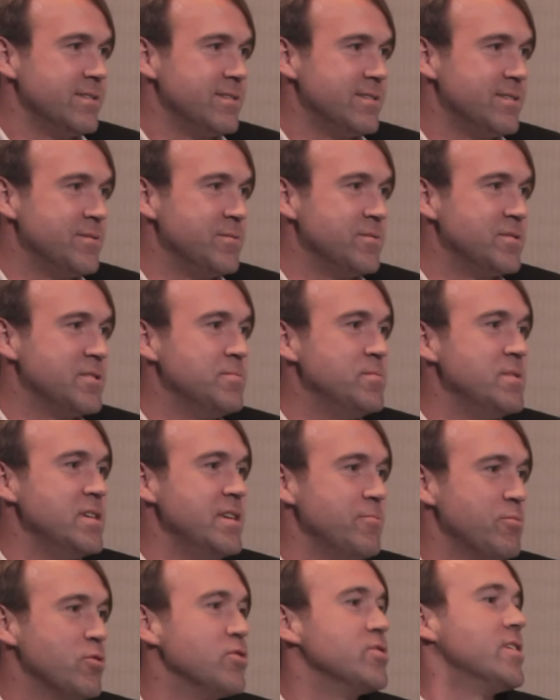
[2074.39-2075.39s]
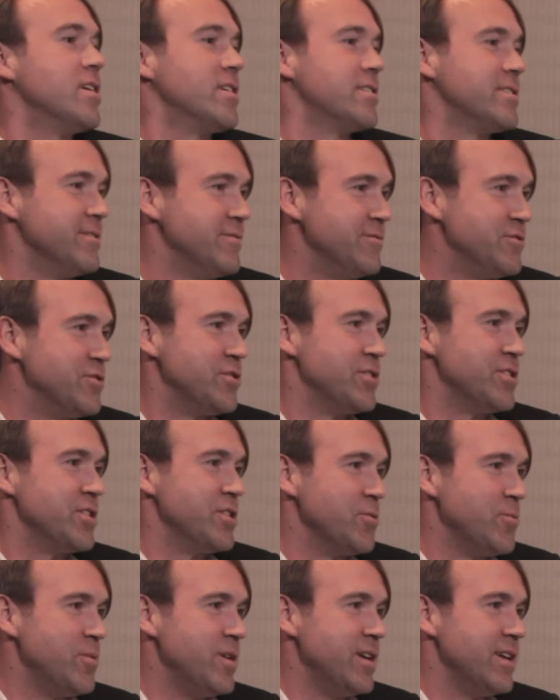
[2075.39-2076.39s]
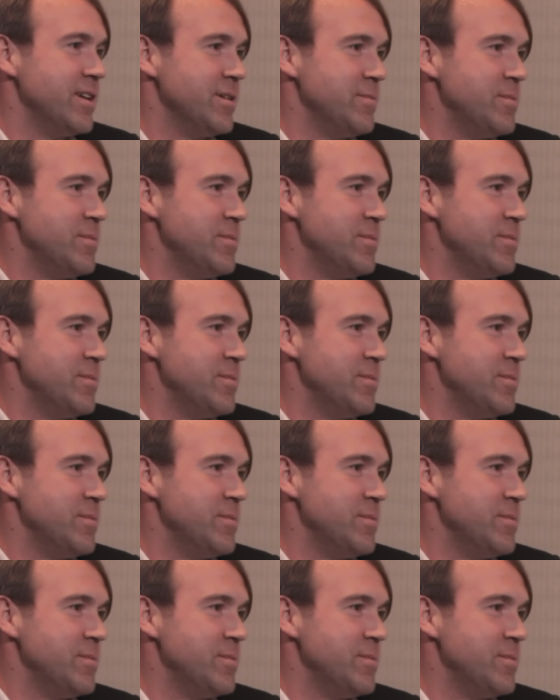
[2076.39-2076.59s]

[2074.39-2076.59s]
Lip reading: to be productive during your week.